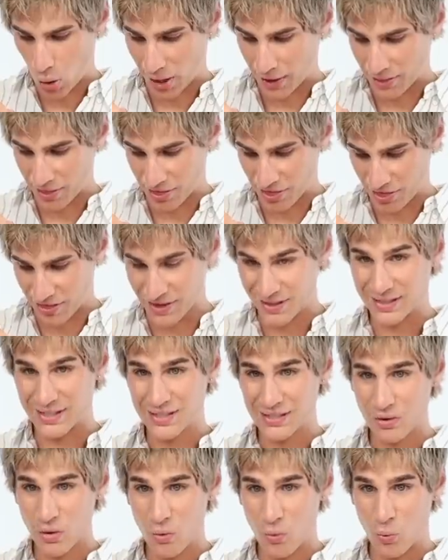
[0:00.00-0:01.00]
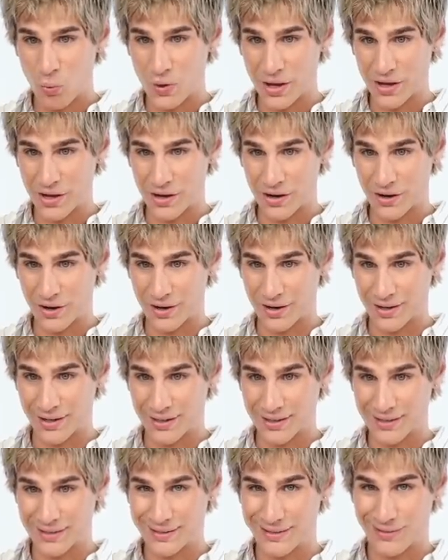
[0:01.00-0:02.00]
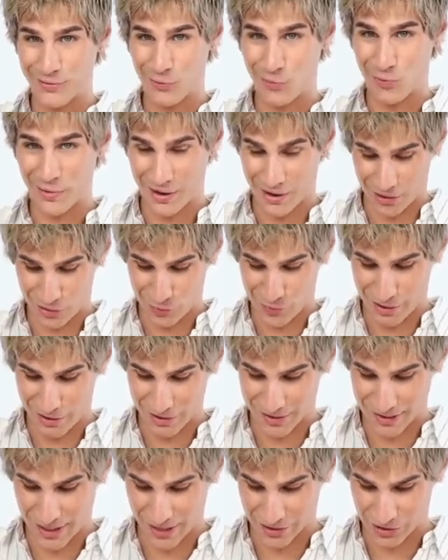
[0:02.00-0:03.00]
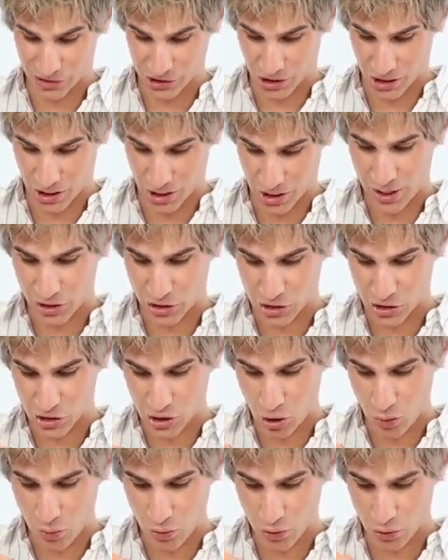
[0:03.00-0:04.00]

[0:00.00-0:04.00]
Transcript: Okay, this is a weird, weird, weird texture. It's so